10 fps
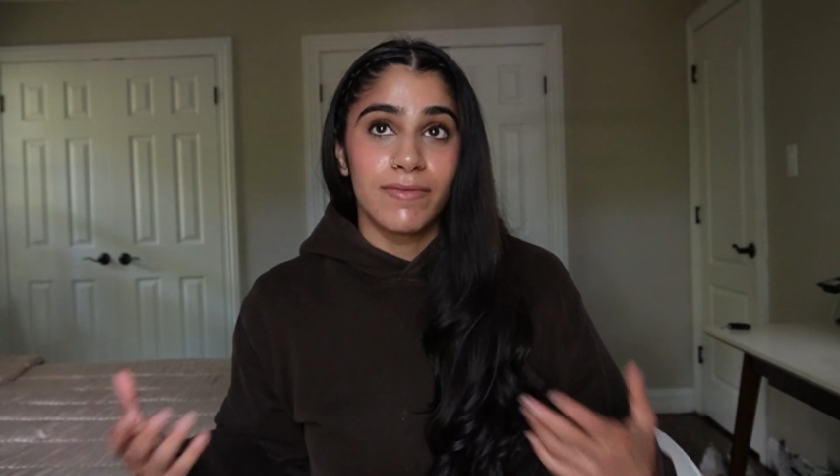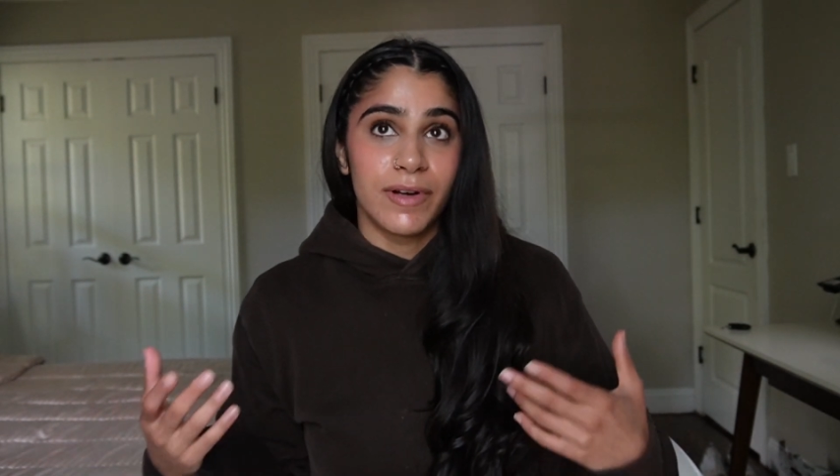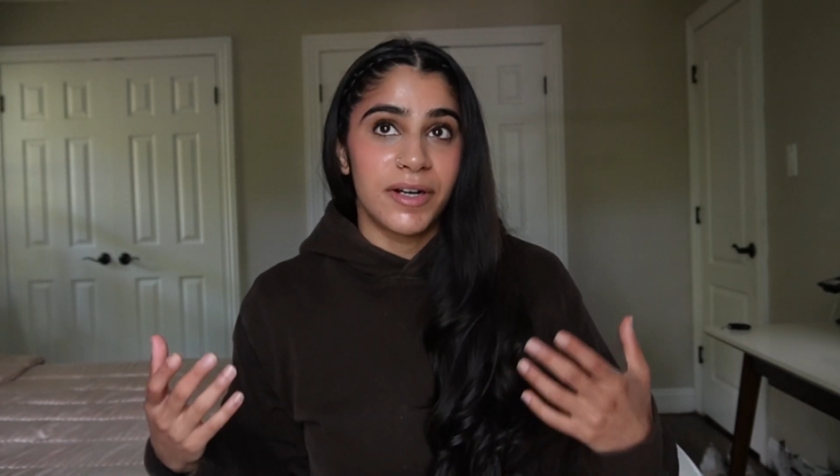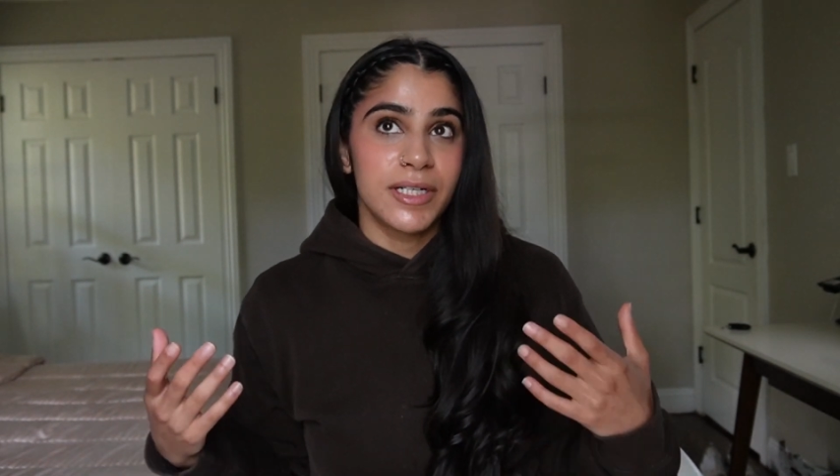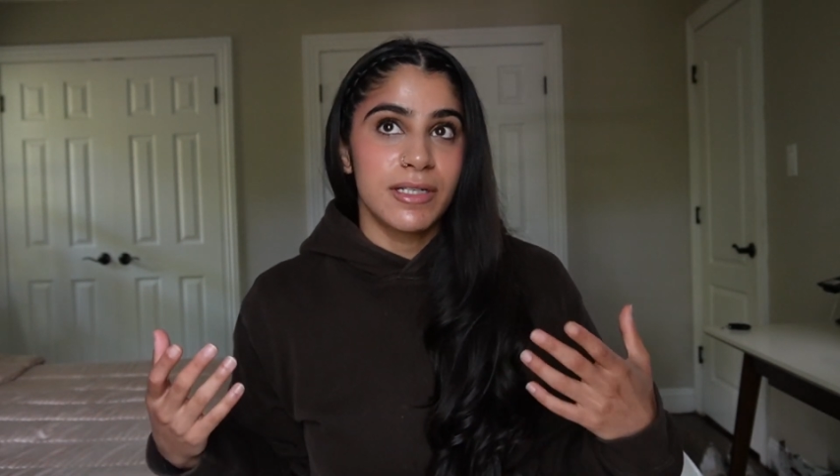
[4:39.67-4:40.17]

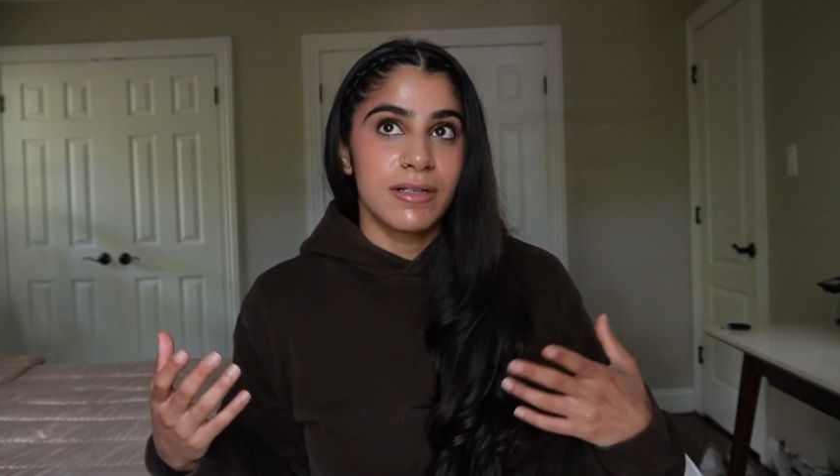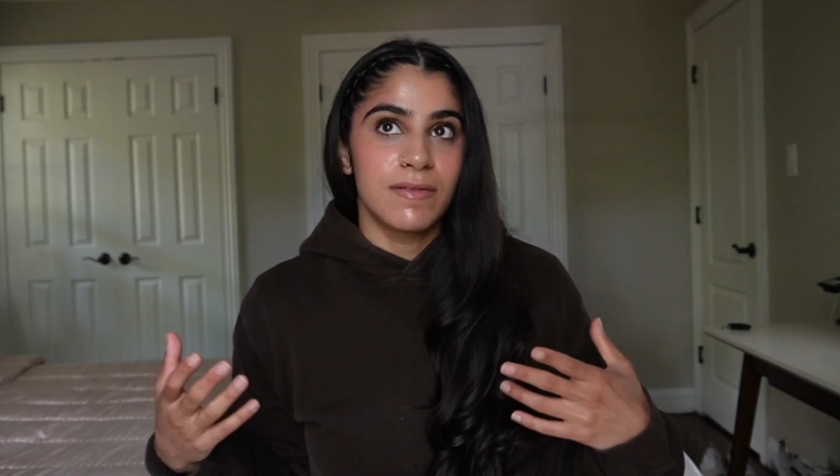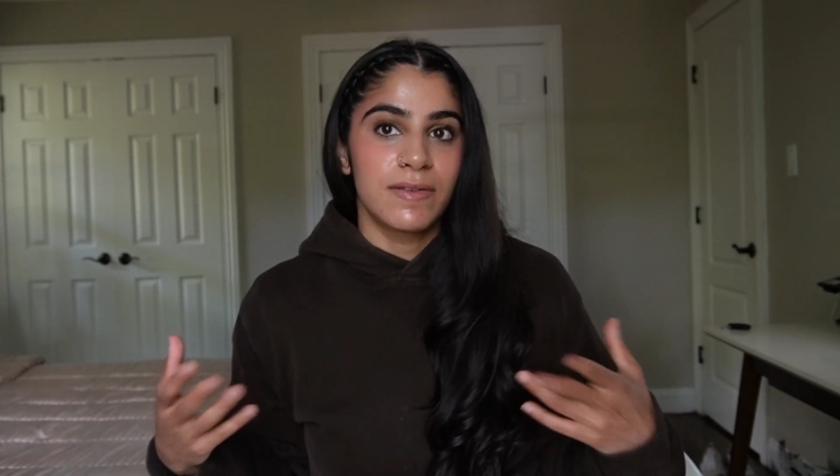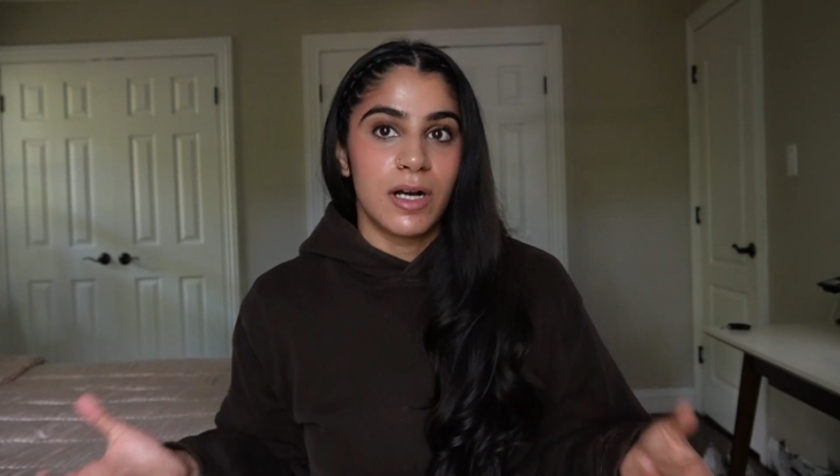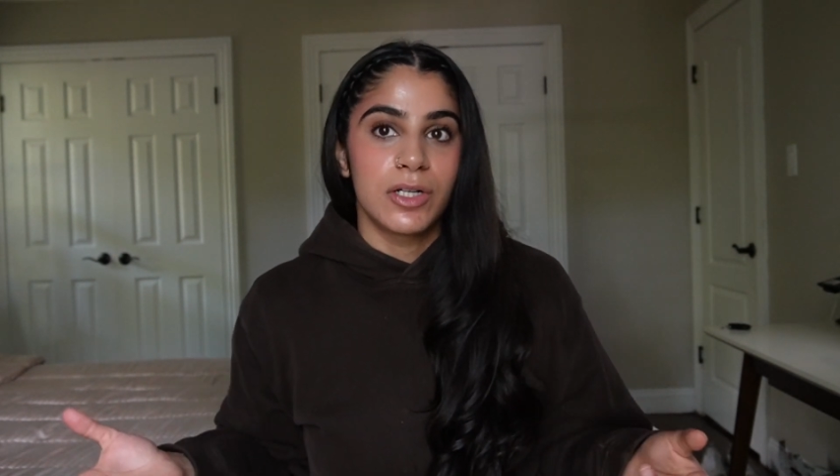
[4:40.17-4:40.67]
very
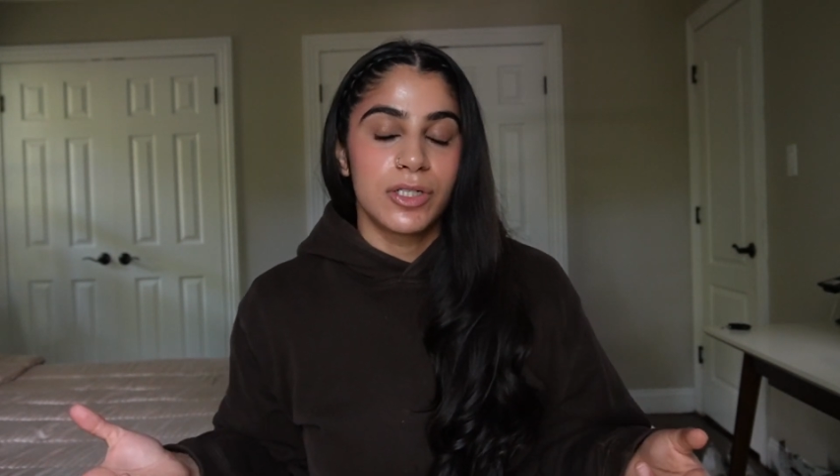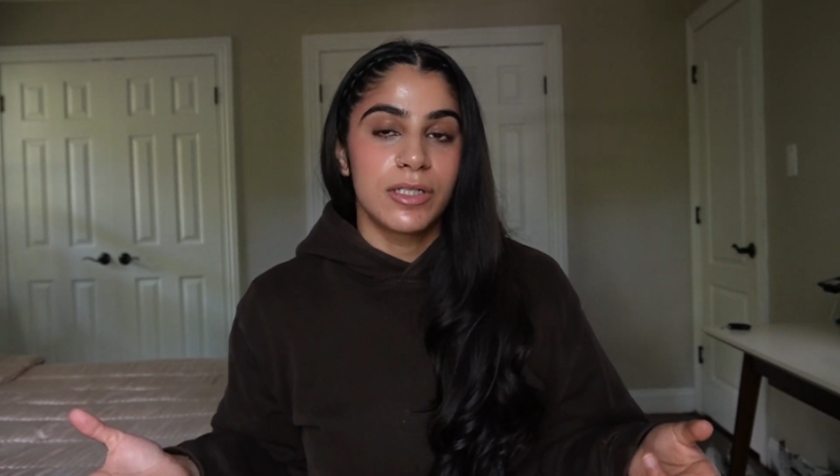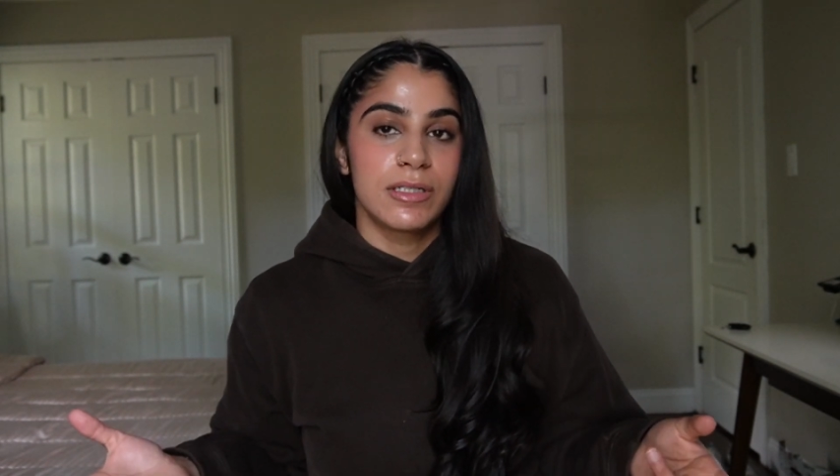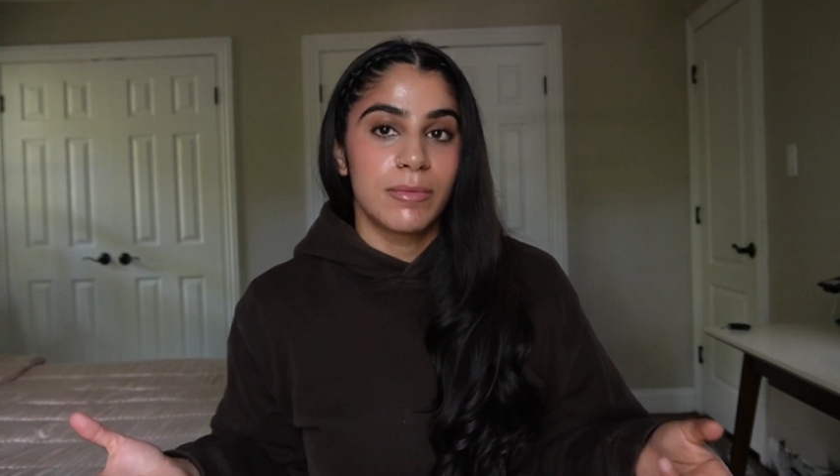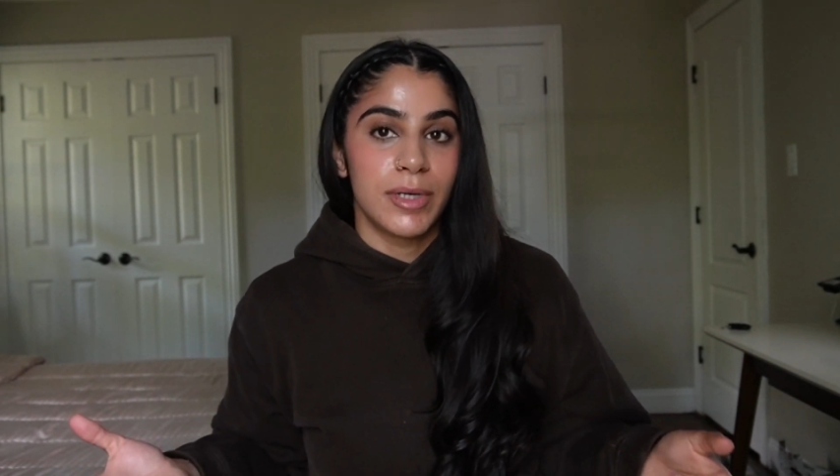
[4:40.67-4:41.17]

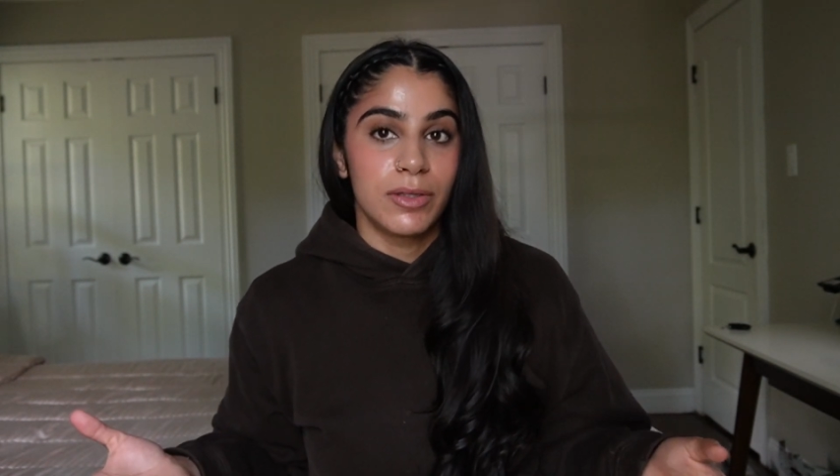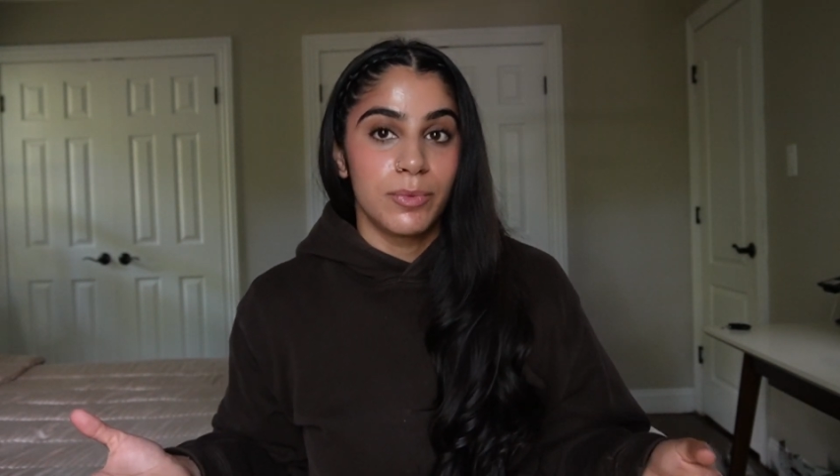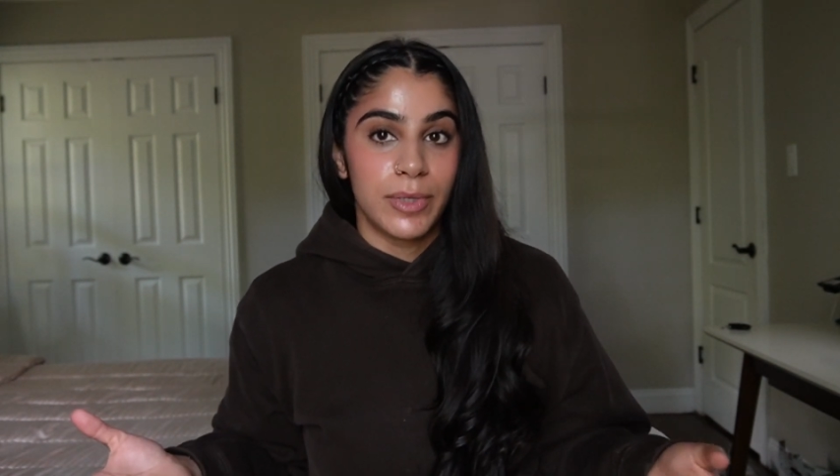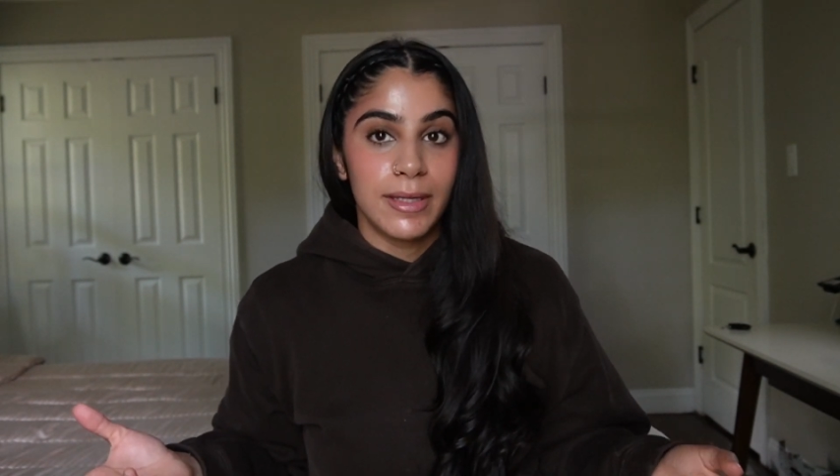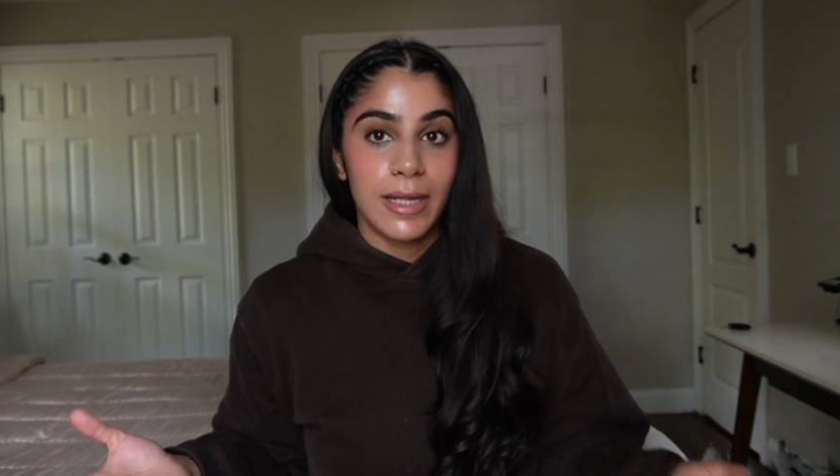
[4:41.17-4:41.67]
self-conscious about the
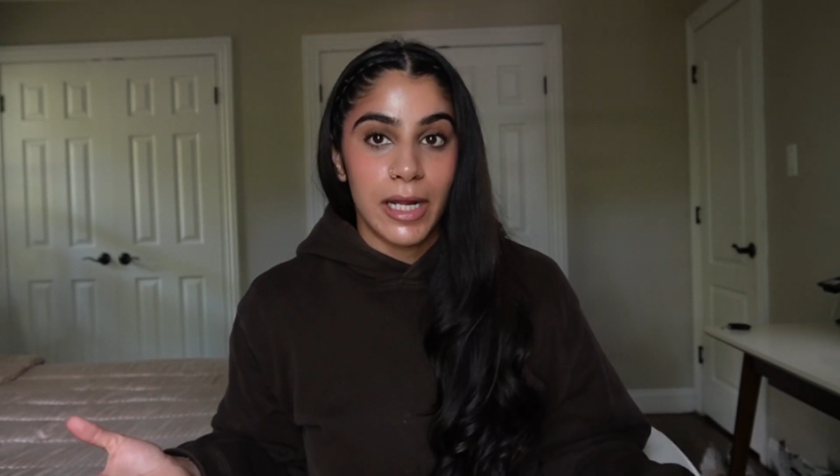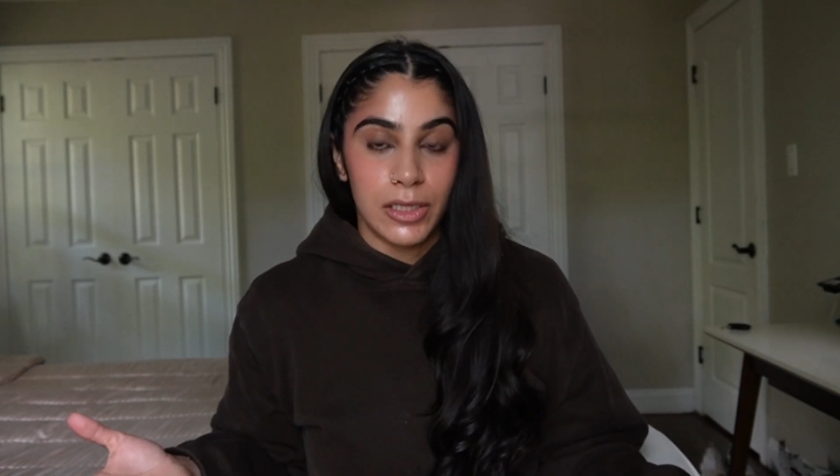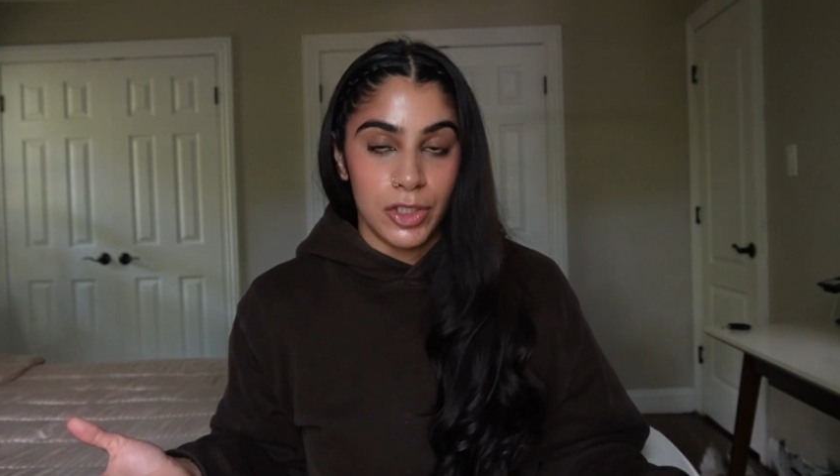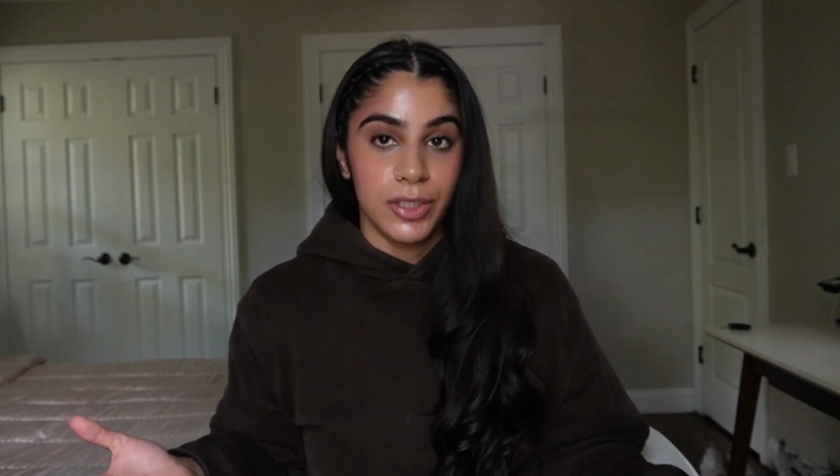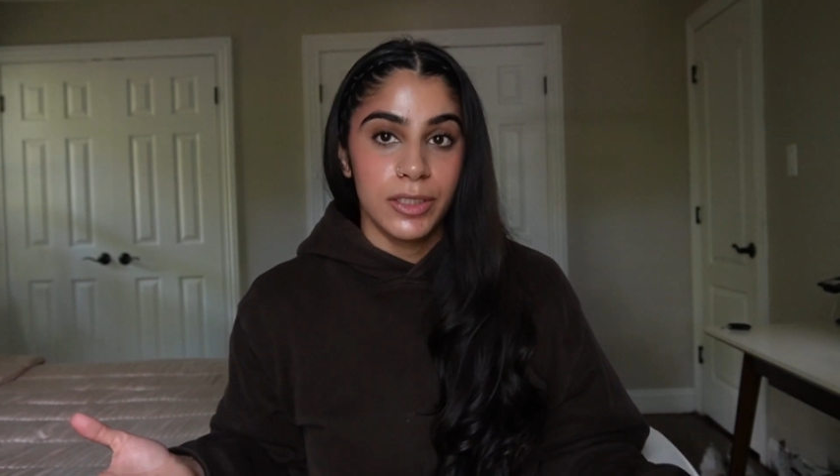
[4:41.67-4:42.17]
way that I
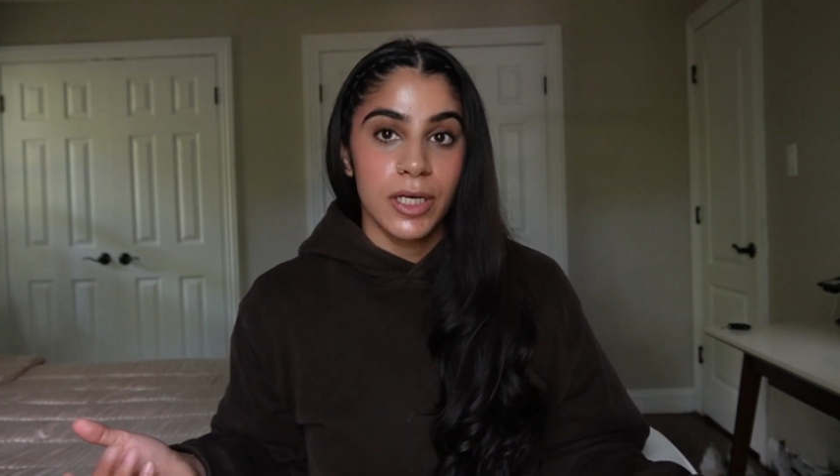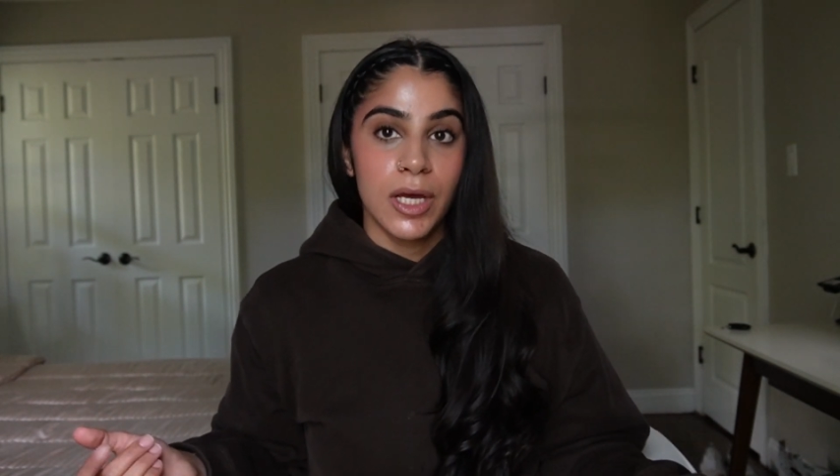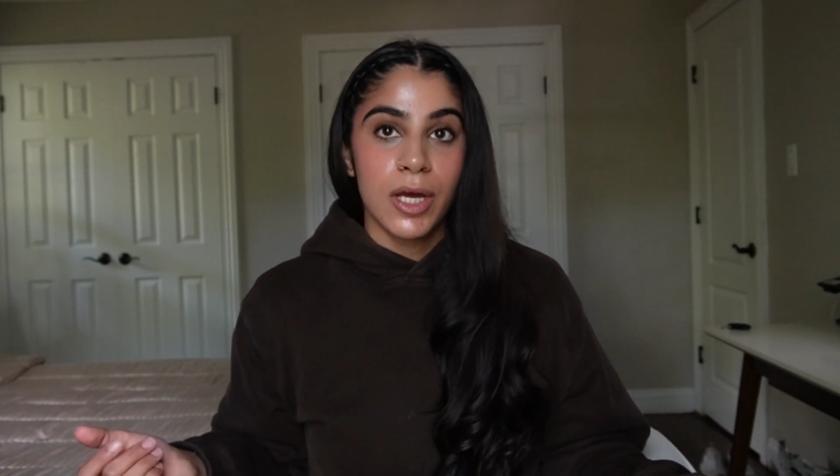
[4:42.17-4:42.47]
looked.